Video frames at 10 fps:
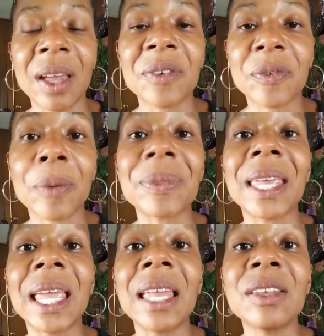from the
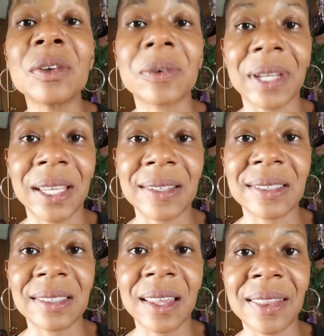
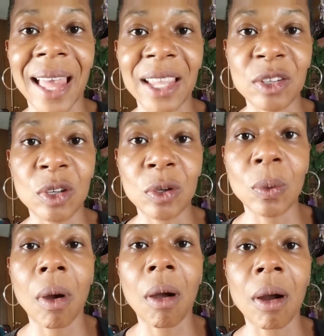increase that
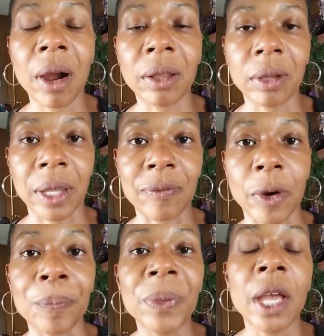you are looking for.